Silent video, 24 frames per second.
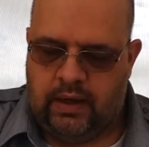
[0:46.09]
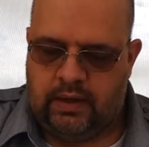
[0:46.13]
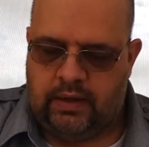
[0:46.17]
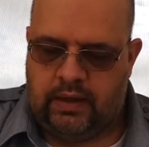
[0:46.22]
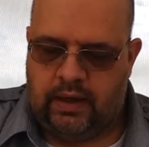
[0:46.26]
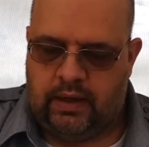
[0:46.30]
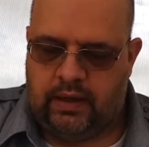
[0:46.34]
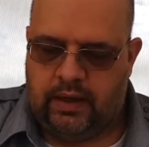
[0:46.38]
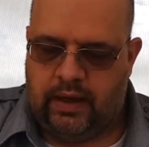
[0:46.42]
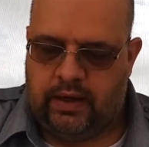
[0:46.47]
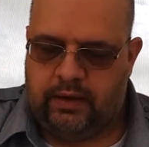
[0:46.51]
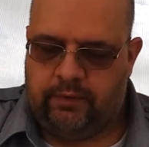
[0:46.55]
They
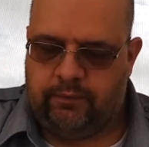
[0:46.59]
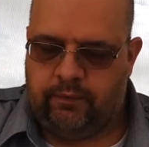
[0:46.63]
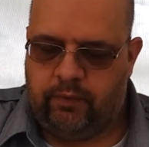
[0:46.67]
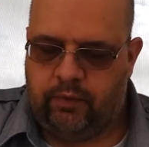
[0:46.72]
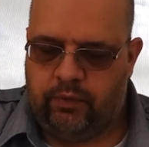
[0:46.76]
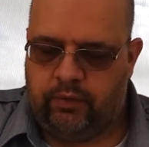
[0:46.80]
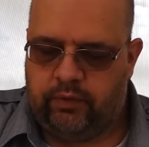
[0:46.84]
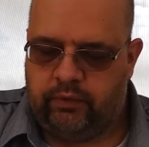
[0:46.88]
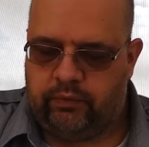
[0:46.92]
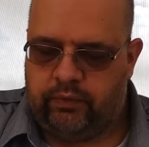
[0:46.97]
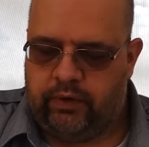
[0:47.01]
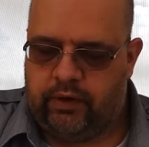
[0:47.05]
it for
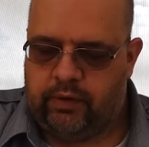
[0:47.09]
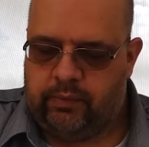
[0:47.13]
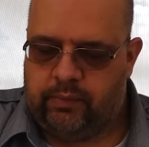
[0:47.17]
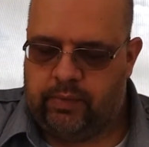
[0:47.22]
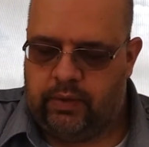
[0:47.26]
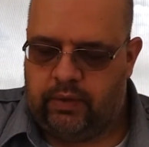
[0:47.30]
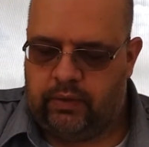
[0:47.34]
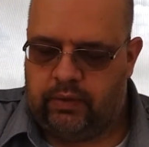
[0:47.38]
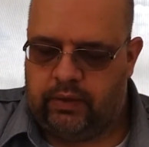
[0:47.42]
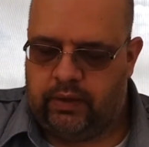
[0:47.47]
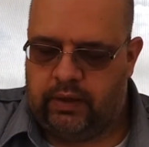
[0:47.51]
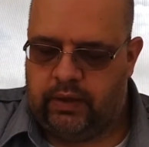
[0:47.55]
its
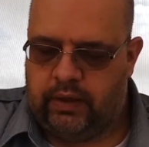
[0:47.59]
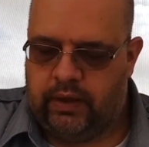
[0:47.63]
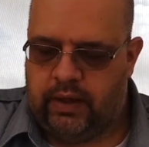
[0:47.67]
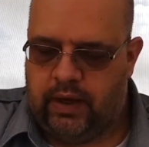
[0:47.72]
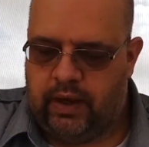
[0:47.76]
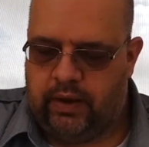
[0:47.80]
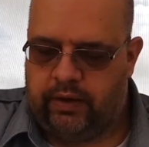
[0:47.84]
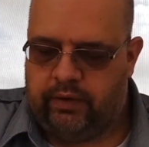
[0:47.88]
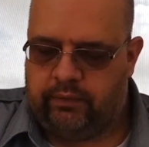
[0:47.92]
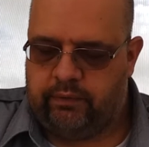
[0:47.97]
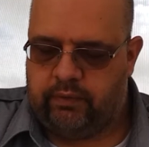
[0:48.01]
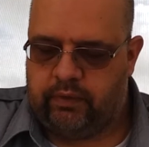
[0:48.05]
readability,
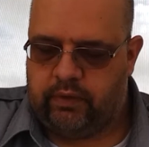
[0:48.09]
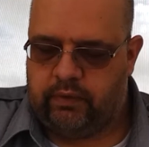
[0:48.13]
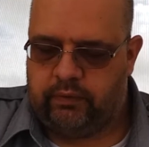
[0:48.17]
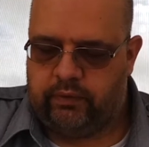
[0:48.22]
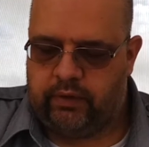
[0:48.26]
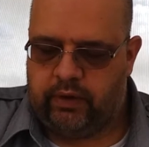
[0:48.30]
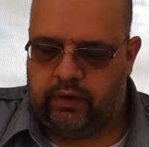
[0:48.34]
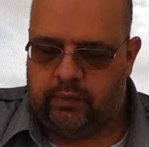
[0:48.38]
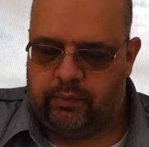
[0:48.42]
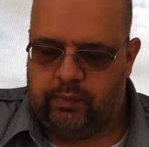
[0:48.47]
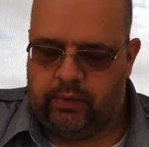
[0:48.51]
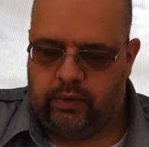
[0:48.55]
however, the
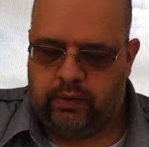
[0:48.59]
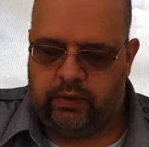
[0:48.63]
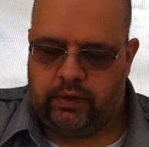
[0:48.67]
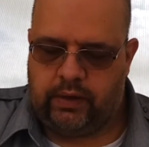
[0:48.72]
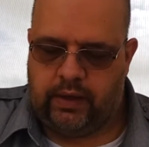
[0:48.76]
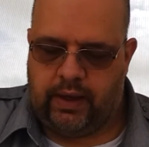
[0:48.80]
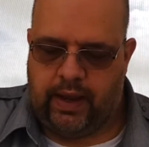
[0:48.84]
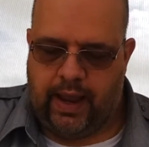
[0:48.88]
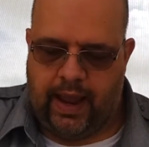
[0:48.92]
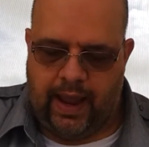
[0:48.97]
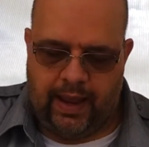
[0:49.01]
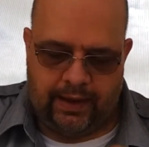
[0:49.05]

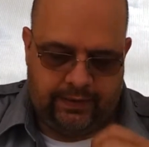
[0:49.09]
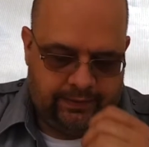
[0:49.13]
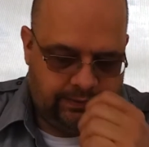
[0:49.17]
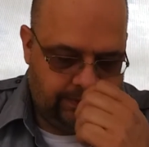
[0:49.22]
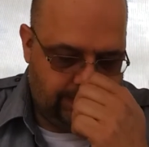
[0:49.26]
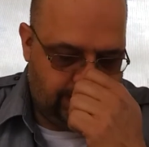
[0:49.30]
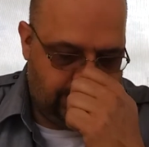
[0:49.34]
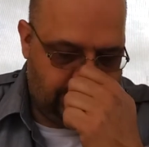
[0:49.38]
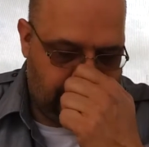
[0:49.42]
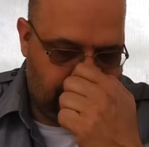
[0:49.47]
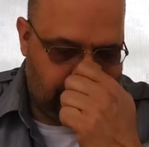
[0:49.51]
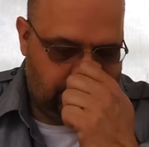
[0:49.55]
readability
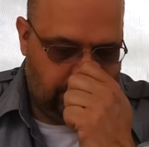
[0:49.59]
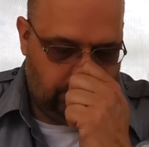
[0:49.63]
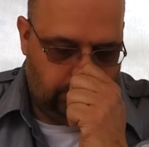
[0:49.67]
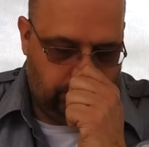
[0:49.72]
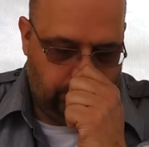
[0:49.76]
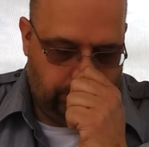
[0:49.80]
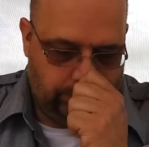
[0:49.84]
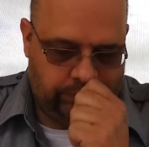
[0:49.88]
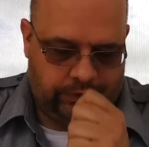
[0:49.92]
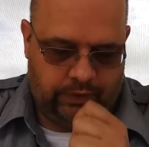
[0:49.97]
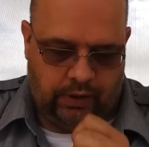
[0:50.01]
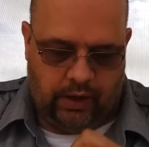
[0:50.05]
asset
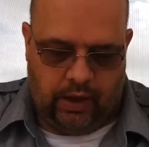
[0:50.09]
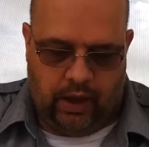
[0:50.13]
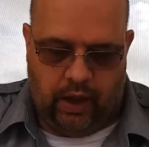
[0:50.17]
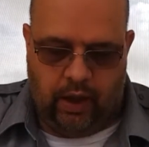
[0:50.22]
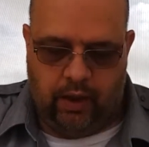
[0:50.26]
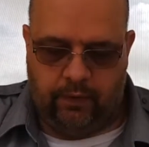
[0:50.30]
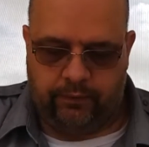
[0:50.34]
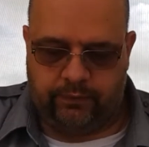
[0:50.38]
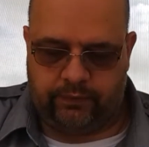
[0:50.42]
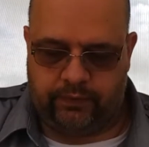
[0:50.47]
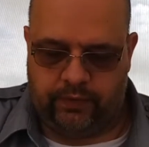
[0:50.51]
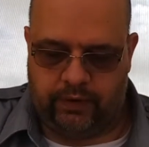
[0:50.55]
was the
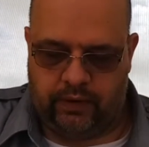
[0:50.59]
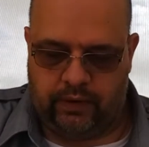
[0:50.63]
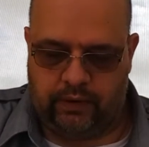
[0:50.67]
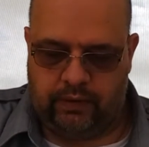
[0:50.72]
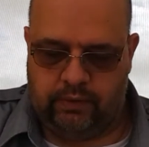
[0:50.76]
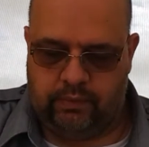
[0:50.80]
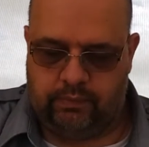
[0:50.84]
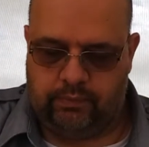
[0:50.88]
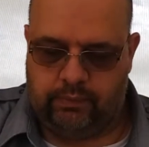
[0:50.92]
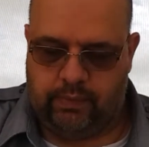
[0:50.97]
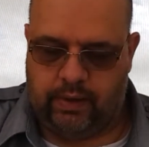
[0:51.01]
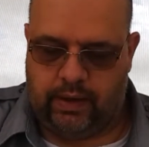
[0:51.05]

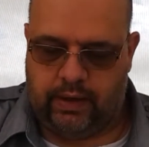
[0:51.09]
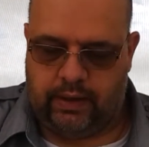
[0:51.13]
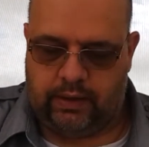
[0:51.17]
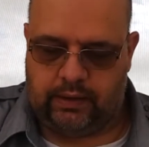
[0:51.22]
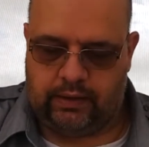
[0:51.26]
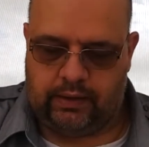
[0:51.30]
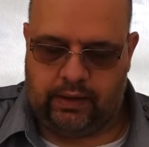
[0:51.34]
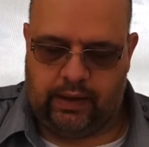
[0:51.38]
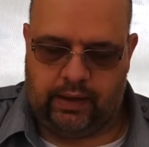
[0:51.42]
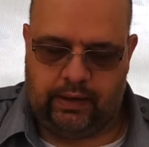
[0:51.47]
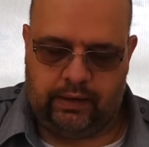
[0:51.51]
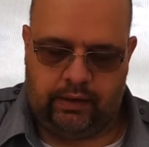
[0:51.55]
offset by
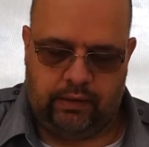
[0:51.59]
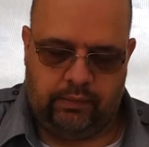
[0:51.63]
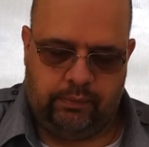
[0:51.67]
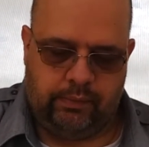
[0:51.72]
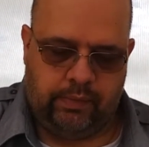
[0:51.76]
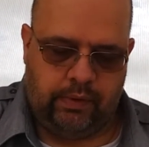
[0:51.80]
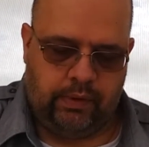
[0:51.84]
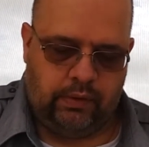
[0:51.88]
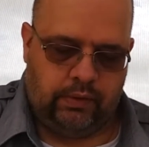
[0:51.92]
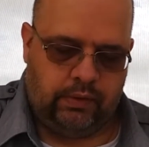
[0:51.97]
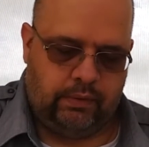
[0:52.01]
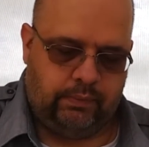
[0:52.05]

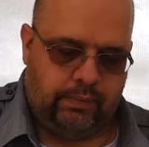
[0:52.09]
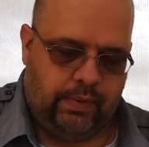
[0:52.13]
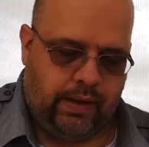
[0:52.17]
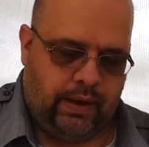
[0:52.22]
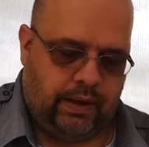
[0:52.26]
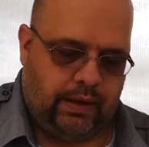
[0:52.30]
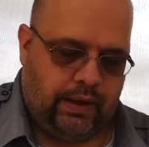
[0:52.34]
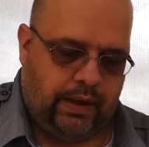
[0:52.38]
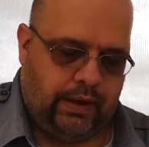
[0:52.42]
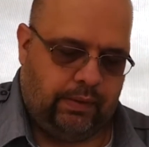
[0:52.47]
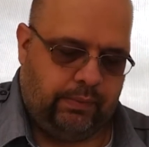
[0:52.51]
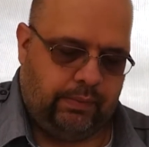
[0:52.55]
By
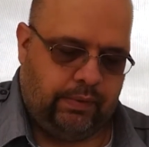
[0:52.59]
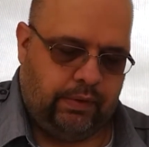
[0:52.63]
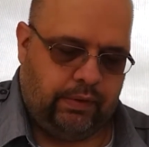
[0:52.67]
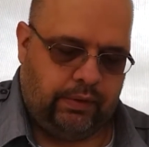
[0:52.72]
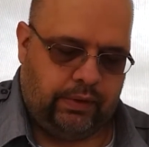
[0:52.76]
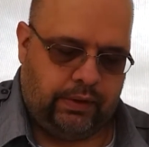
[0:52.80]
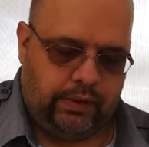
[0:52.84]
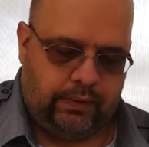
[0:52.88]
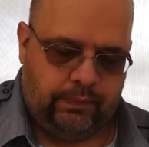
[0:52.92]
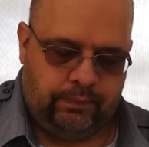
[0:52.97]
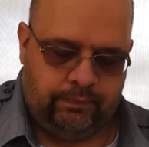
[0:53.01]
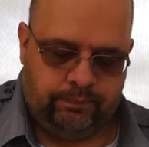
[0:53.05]

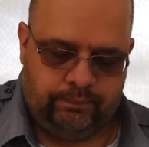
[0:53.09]
liability.